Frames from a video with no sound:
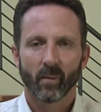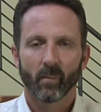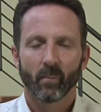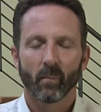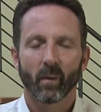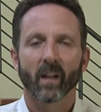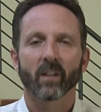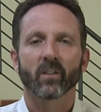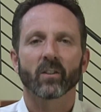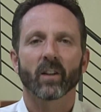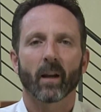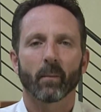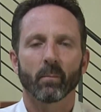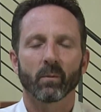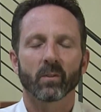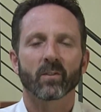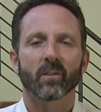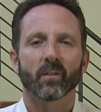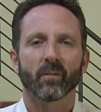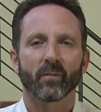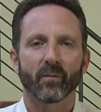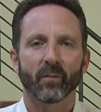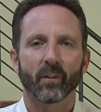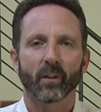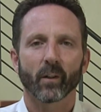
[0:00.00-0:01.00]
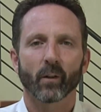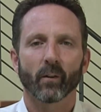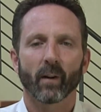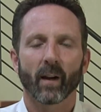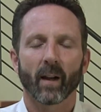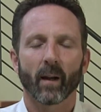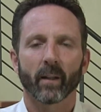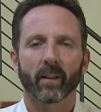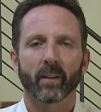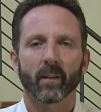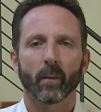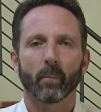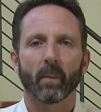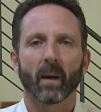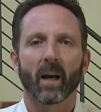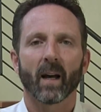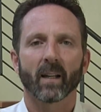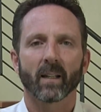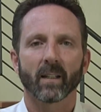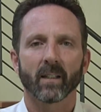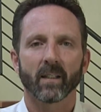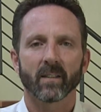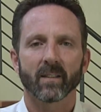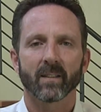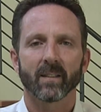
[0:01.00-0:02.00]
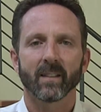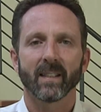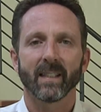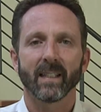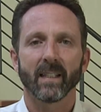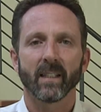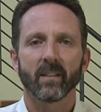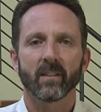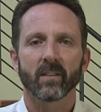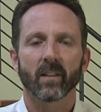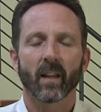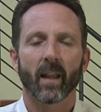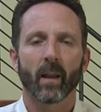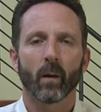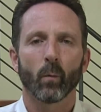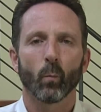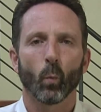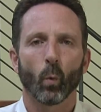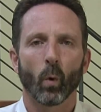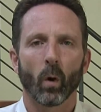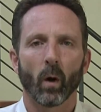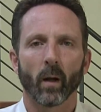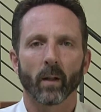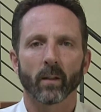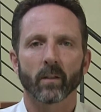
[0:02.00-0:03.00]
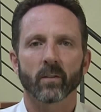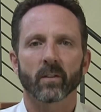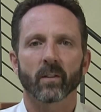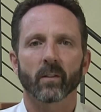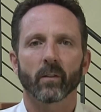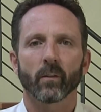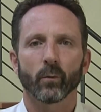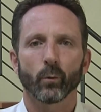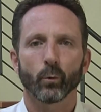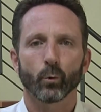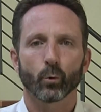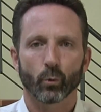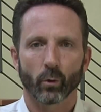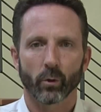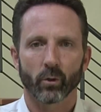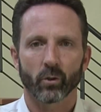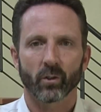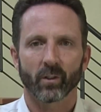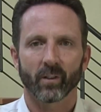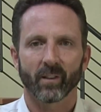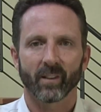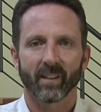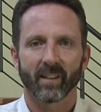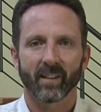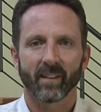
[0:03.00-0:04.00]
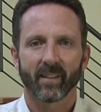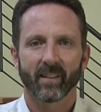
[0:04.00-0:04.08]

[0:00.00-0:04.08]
My job is to figure out the body's needs and wants nutritionally